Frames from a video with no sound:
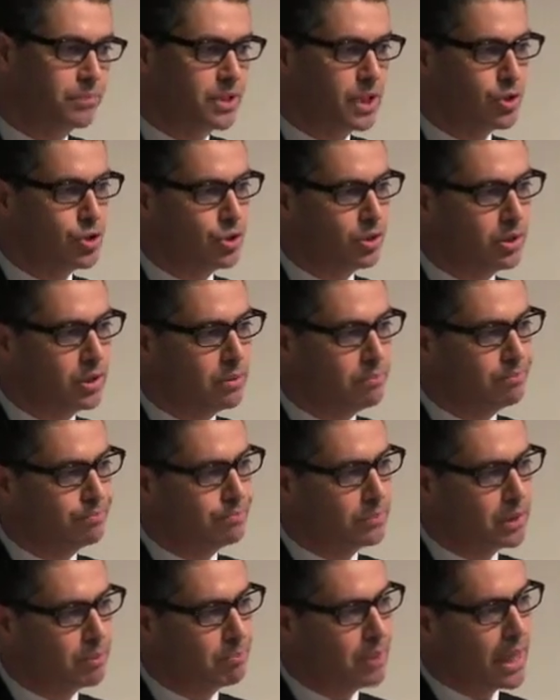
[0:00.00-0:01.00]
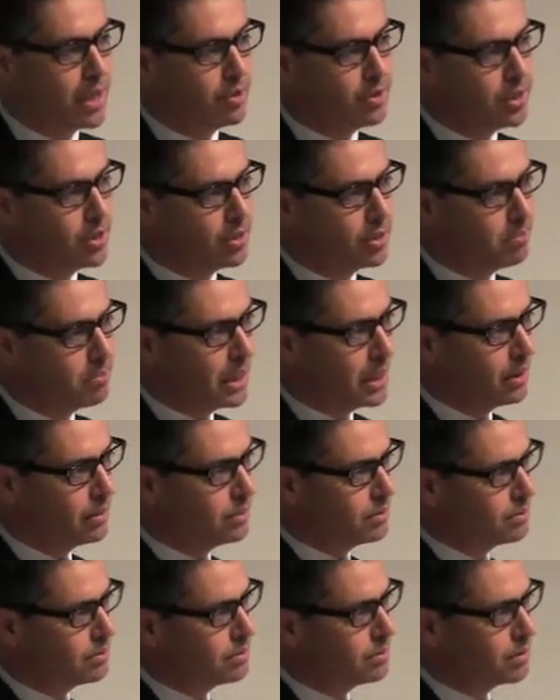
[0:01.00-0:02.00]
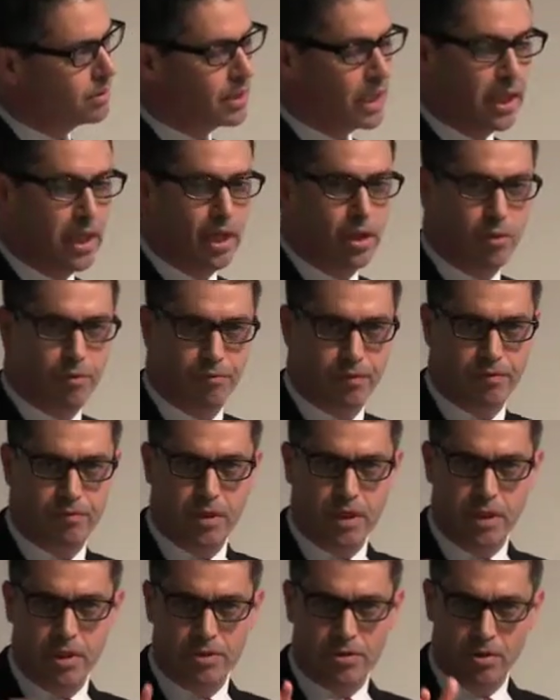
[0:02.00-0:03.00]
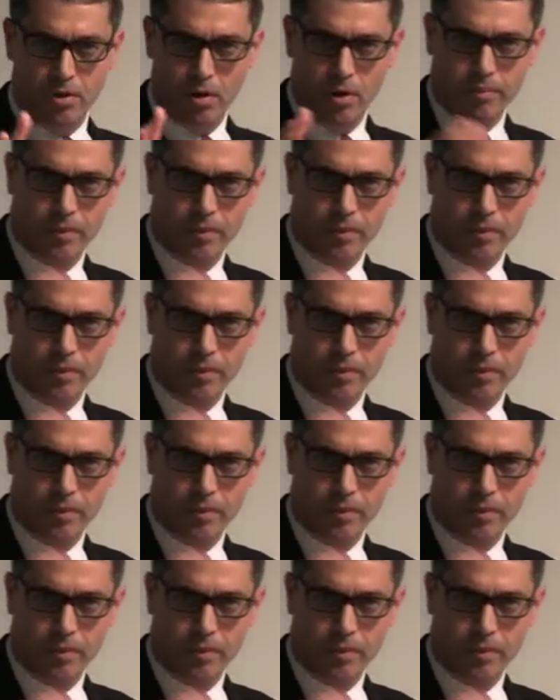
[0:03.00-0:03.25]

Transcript: essentially pioneered about a decade or 15 years ago.